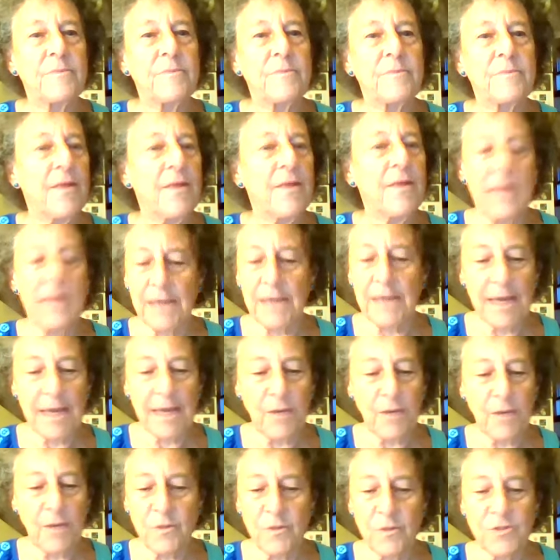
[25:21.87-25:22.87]
Their
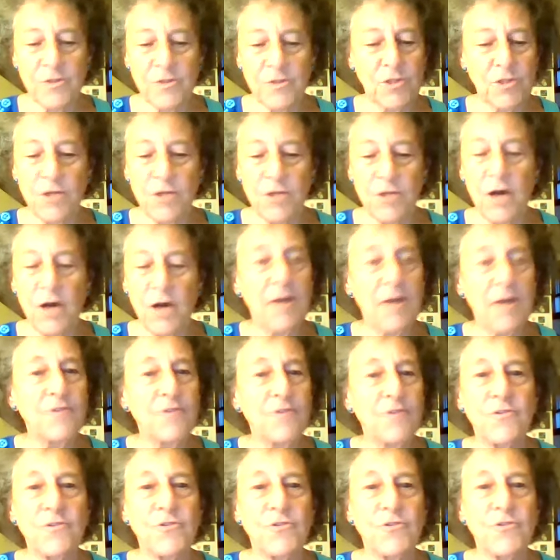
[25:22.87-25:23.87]
language not
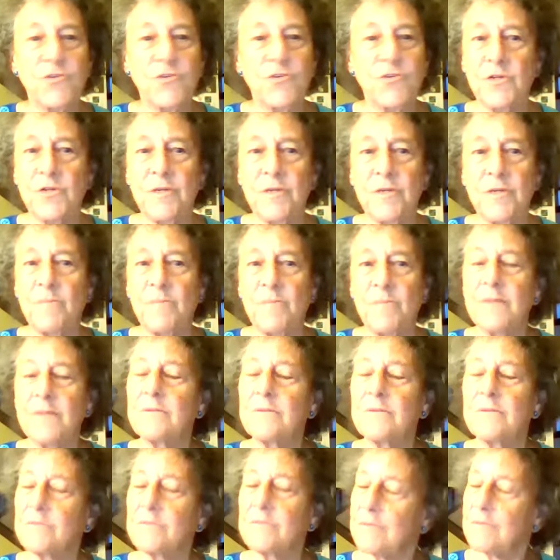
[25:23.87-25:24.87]
understood, but
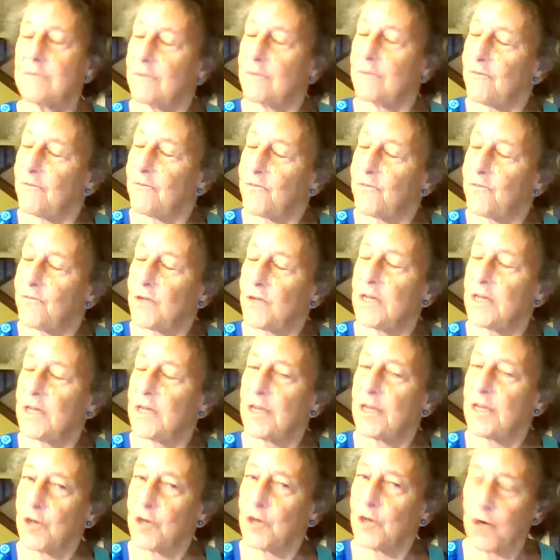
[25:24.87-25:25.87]
fully
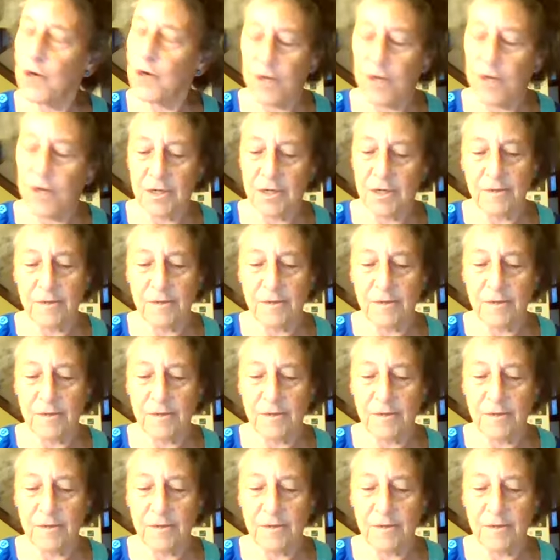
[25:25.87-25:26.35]
heard.